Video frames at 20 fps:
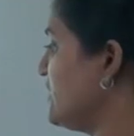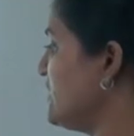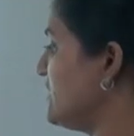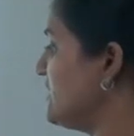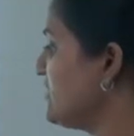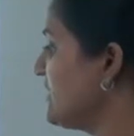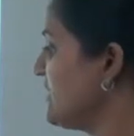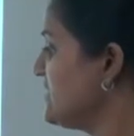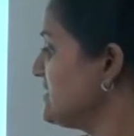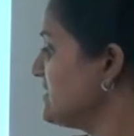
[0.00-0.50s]

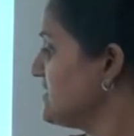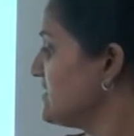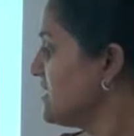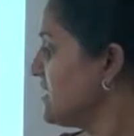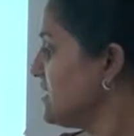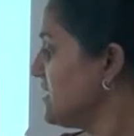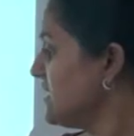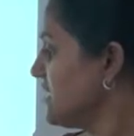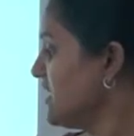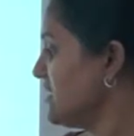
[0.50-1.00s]
algebra is
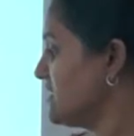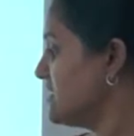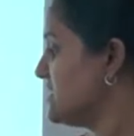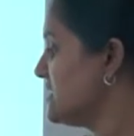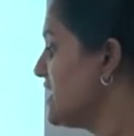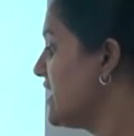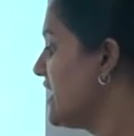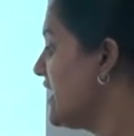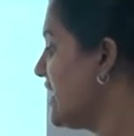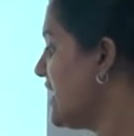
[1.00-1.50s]
this.
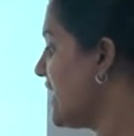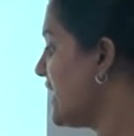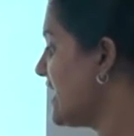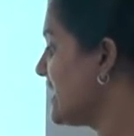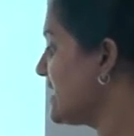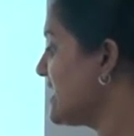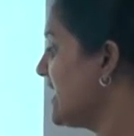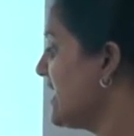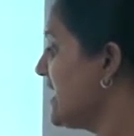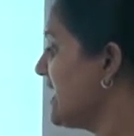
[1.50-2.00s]

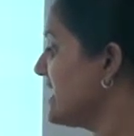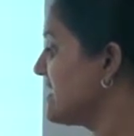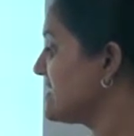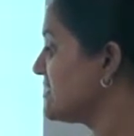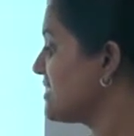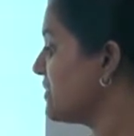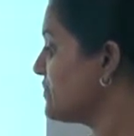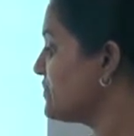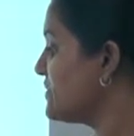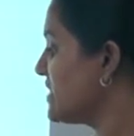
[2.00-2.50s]
Again, a
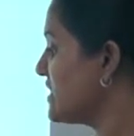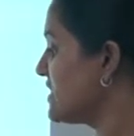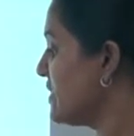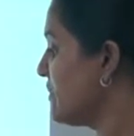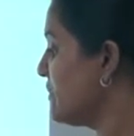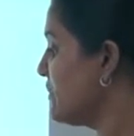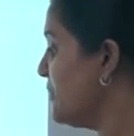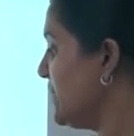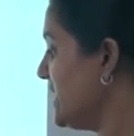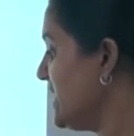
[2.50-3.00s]
subset
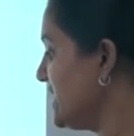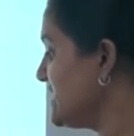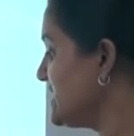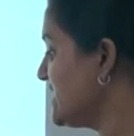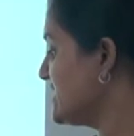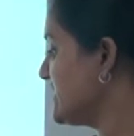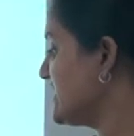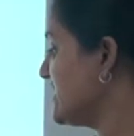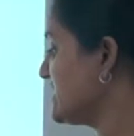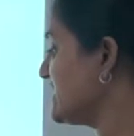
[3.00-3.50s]
of B
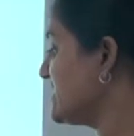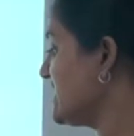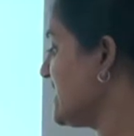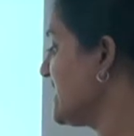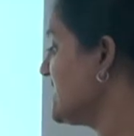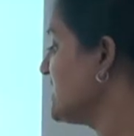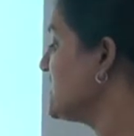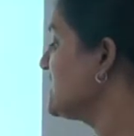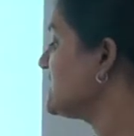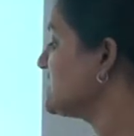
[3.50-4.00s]
generates
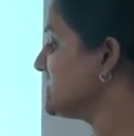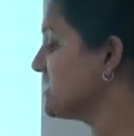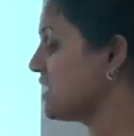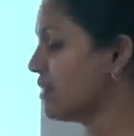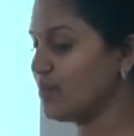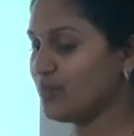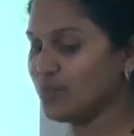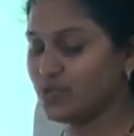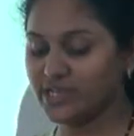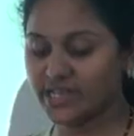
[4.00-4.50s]
a
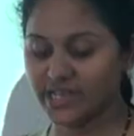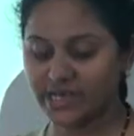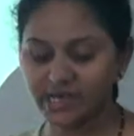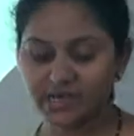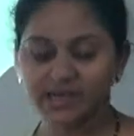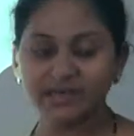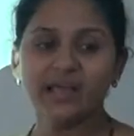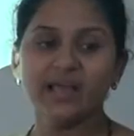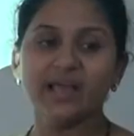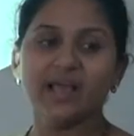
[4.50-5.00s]
sub-Boolean
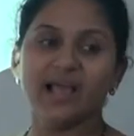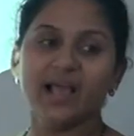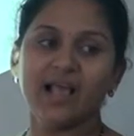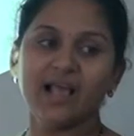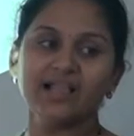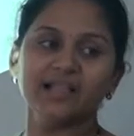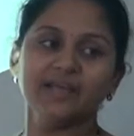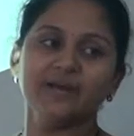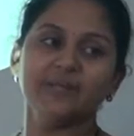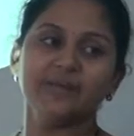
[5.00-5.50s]

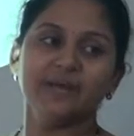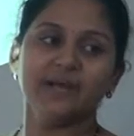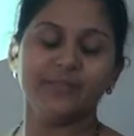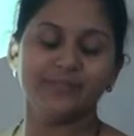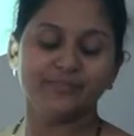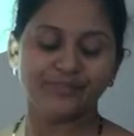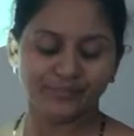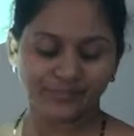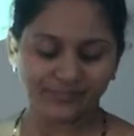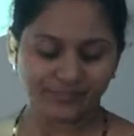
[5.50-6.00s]
algebra.
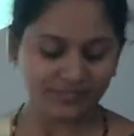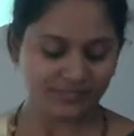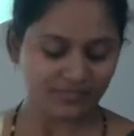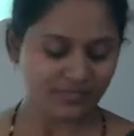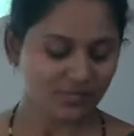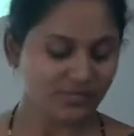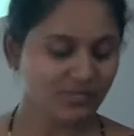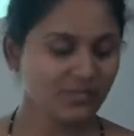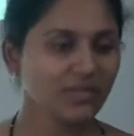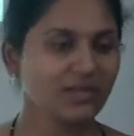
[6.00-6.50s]

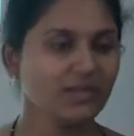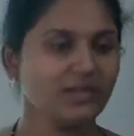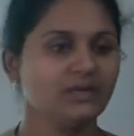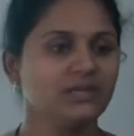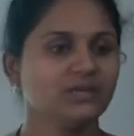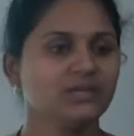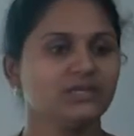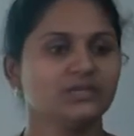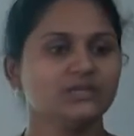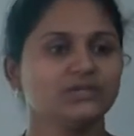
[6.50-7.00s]

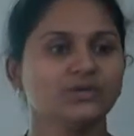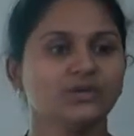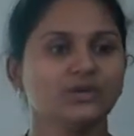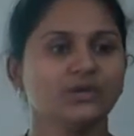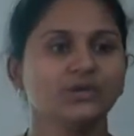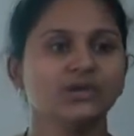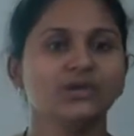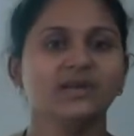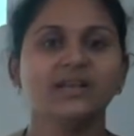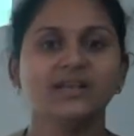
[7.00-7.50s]

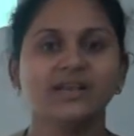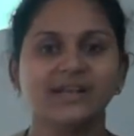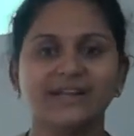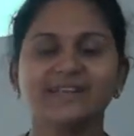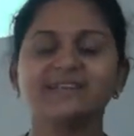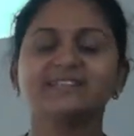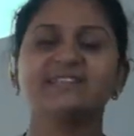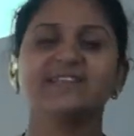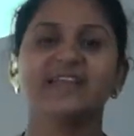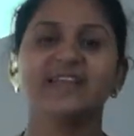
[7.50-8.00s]
So
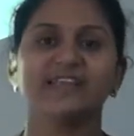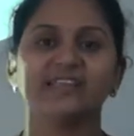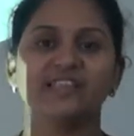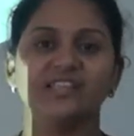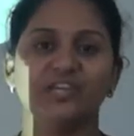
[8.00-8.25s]
let's take a